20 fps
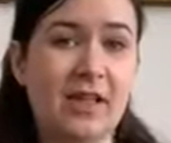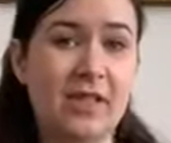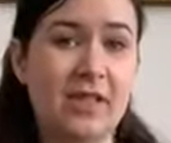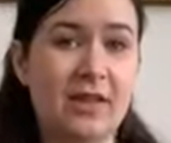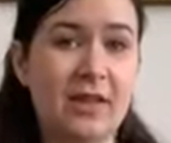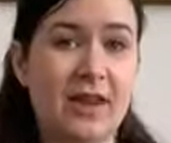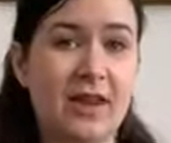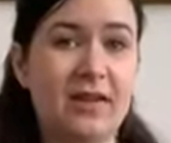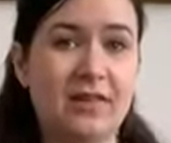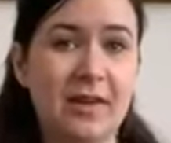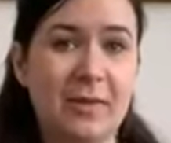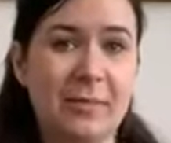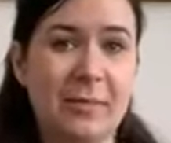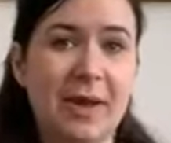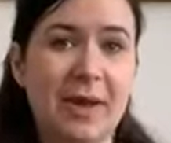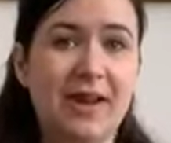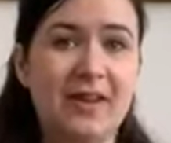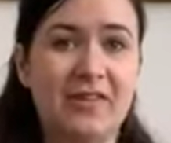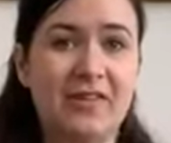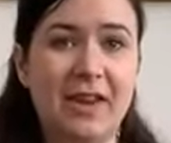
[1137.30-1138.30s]
than actually
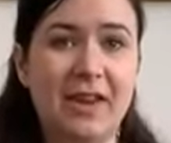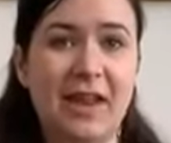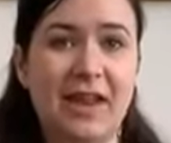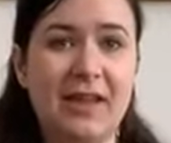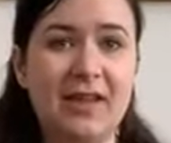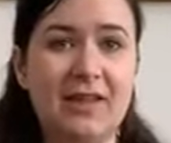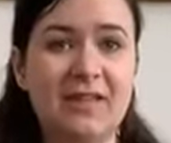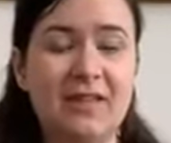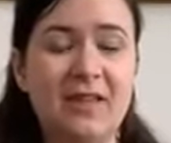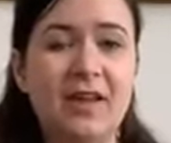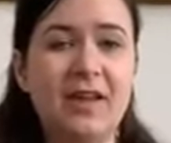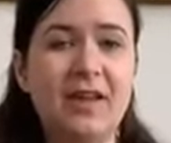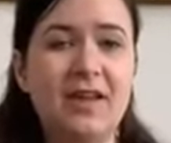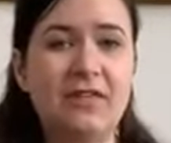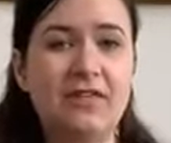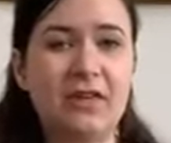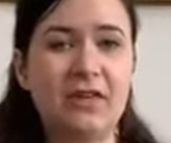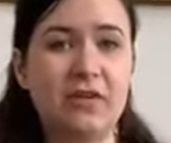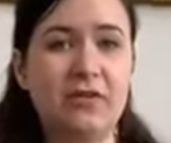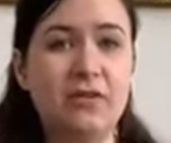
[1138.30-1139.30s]
managing AS,
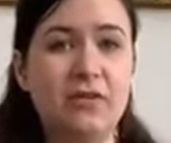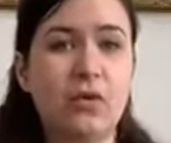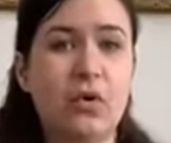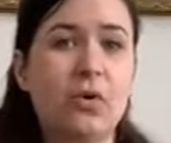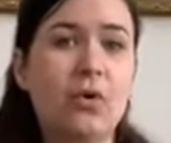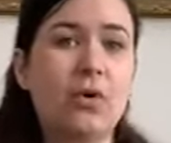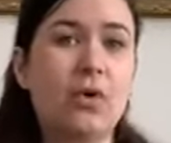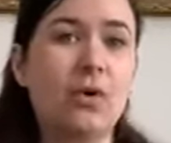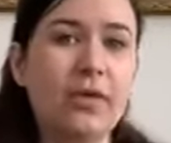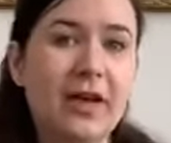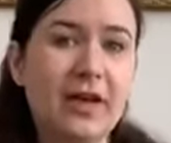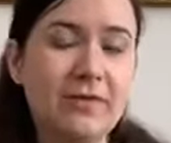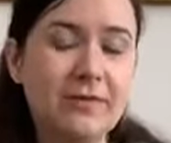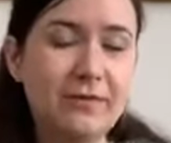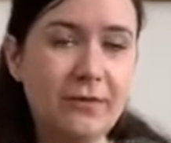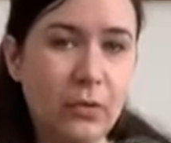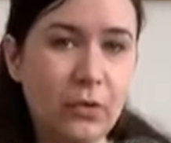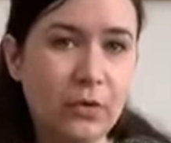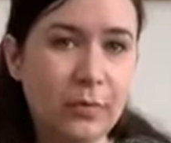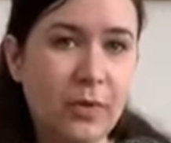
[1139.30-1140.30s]
so you've not got that
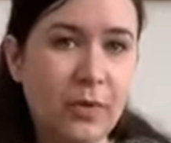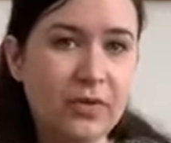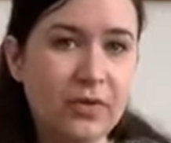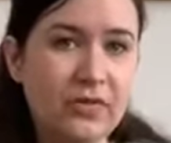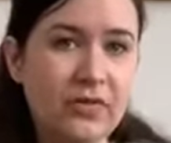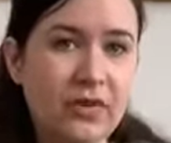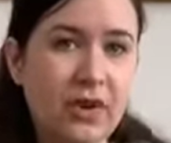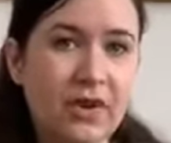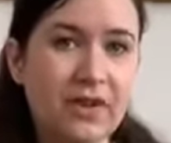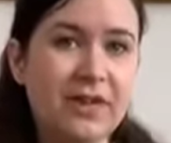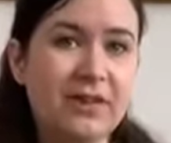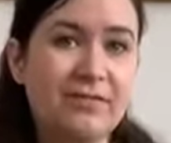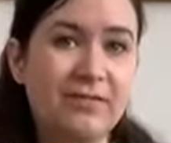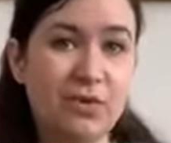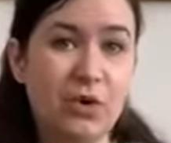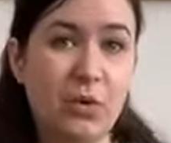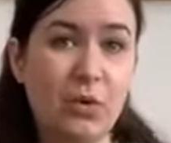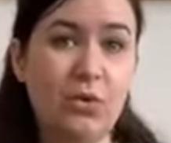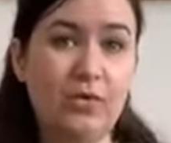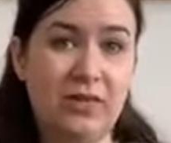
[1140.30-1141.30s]
forward posture
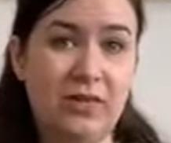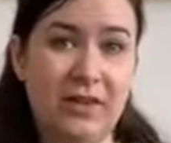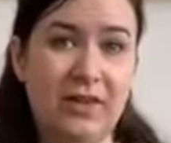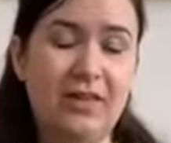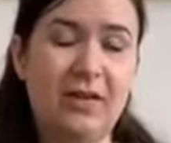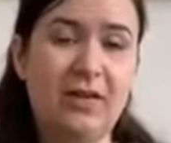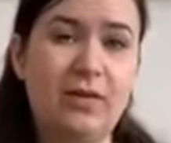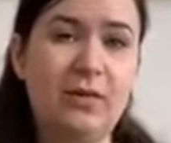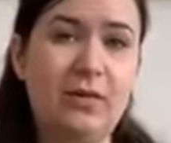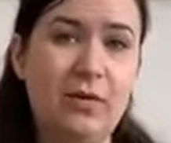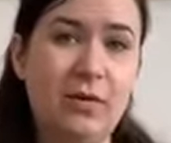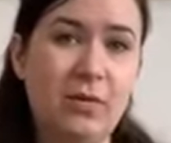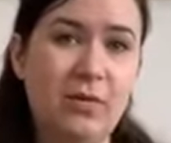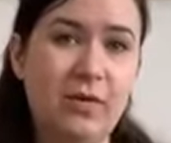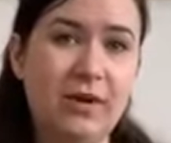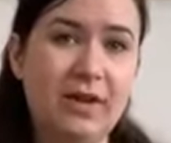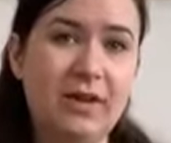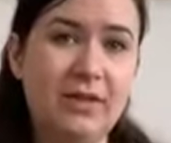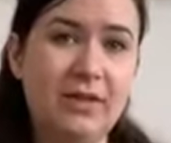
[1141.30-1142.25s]
causing the clawing in the